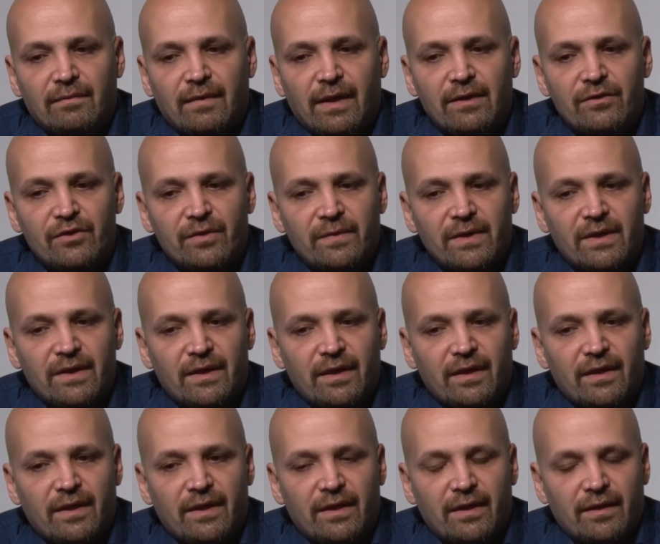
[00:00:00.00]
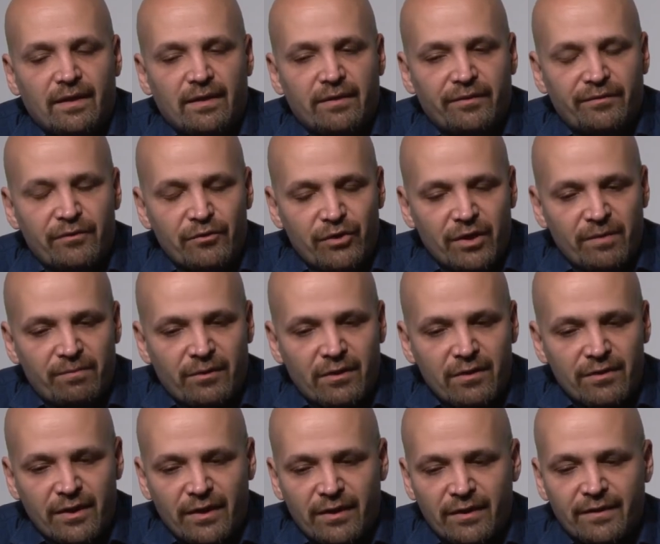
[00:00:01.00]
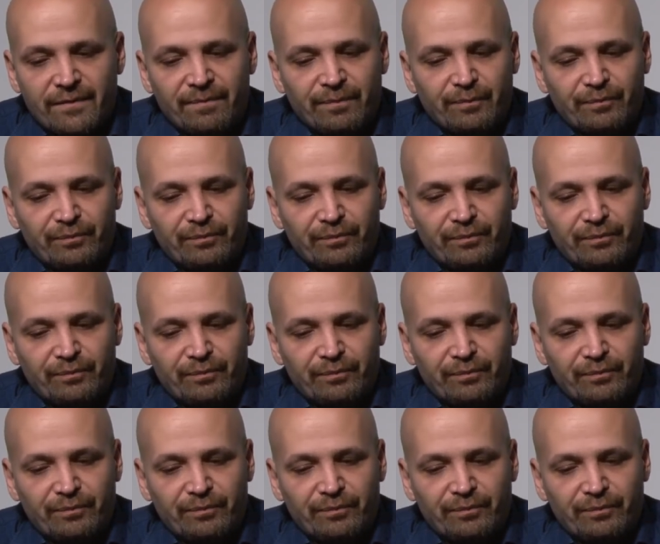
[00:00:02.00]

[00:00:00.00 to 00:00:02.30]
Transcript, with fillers: LGBT uh, refugee project.